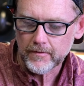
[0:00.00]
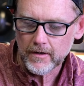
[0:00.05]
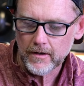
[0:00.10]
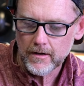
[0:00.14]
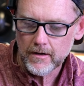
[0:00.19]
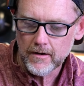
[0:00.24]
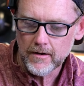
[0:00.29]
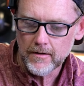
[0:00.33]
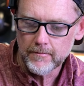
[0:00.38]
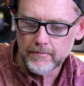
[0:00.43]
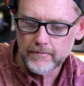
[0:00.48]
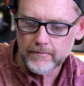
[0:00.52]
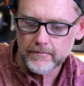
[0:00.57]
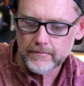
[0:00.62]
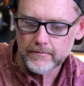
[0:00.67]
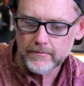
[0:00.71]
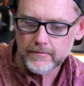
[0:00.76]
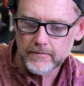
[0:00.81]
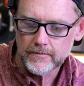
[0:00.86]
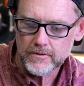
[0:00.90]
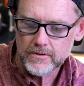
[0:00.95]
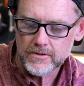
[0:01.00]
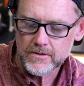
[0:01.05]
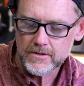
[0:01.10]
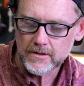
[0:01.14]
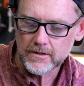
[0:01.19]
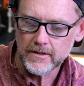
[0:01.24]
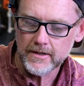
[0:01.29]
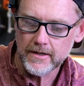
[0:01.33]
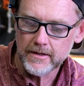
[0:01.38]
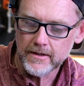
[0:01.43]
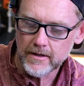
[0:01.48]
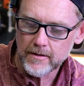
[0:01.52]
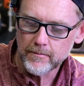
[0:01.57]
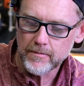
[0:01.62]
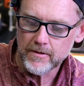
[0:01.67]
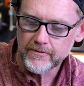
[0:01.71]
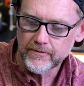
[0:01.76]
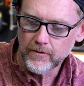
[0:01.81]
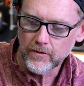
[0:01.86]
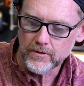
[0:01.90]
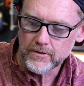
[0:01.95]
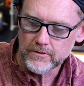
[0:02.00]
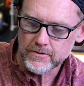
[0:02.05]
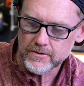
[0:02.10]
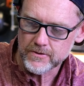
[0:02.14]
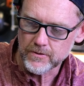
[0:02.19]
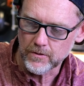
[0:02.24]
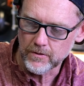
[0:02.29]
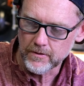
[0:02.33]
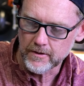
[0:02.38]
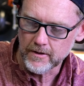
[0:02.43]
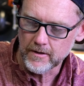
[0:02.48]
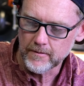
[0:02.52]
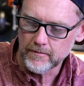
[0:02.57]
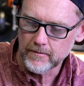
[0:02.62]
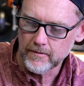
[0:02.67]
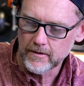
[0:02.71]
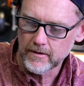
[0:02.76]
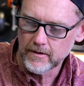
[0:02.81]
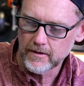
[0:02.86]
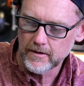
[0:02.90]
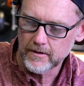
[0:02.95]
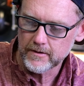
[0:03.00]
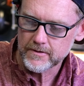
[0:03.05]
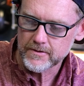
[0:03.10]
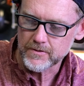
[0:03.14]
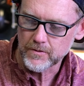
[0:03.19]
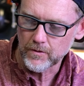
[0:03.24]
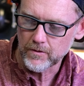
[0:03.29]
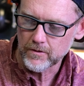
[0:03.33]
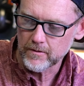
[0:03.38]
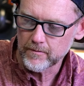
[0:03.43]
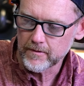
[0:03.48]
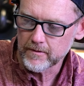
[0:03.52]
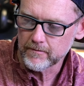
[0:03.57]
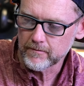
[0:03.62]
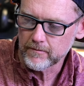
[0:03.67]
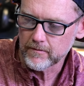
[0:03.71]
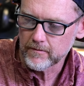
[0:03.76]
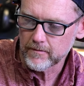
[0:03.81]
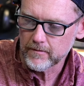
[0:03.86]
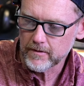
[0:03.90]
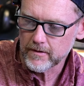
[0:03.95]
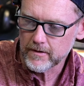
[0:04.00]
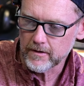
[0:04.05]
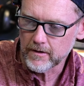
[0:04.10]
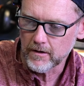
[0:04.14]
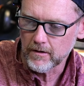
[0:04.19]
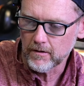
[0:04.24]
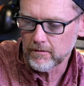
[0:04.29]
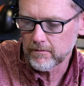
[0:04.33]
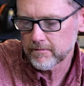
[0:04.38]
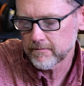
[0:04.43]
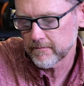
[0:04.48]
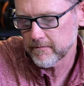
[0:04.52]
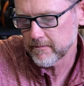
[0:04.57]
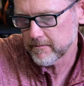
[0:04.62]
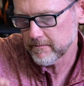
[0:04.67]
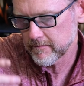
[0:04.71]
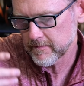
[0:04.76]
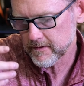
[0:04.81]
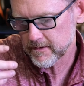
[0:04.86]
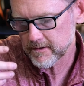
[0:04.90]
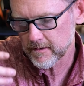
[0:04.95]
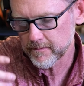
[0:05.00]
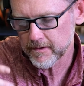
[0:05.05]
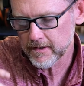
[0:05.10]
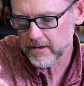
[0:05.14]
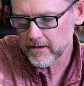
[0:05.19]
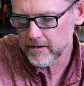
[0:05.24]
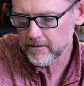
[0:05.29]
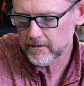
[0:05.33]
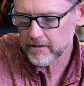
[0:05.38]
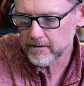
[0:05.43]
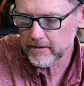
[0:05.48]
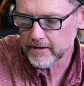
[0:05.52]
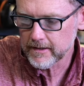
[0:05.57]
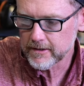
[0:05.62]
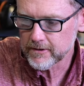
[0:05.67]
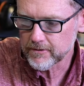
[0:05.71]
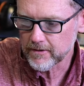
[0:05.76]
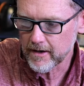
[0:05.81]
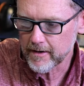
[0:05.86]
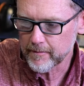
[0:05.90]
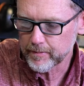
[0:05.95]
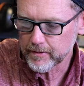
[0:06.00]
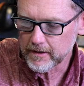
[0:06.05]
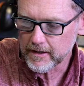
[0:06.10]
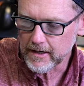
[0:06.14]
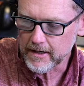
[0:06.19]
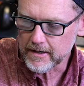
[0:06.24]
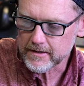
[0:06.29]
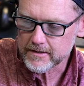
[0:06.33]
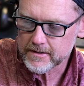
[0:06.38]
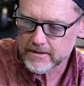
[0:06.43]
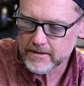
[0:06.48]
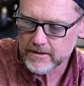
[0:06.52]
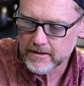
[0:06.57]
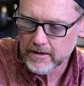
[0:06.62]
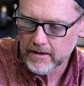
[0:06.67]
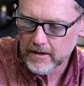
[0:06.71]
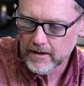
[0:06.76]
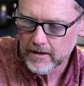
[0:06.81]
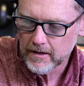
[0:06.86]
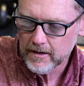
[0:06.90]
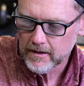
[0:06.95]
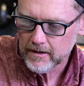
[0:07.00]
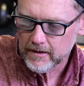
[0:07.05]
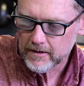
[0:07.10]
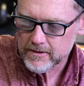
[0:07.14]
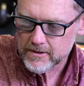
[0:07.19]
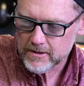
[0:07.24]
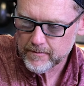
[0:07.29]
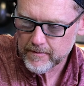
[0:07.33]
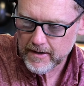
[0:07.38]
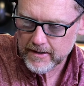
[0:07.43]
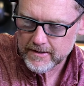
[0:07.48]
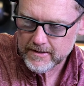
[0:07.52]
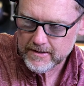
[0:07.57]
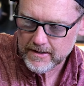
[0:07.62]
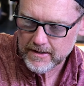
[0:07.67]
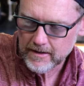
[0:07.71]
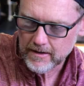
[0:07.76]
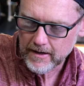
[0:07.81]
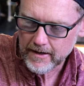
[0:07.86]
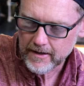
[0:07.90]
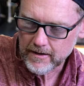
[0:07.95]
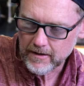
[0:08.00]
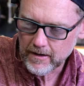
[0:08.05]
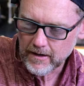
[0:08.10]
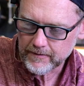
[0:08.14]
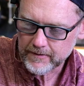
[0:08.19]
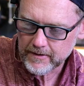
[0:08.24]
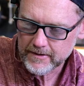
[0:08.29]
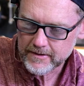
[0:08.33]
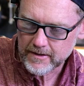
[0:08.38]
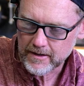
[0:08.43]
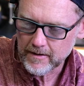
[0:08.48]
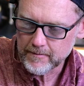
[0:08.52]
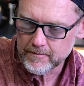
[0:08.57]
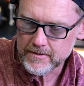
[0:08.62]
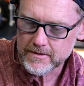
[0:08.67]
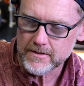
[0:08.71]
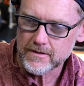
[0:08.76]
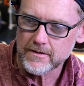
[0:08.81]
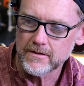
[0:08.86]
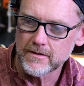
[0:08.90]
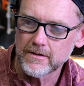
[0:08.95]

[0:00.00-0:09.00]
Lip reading: clean them before you store them. Store them in, something in a clean, dry place. Because you may see, like, oftentimes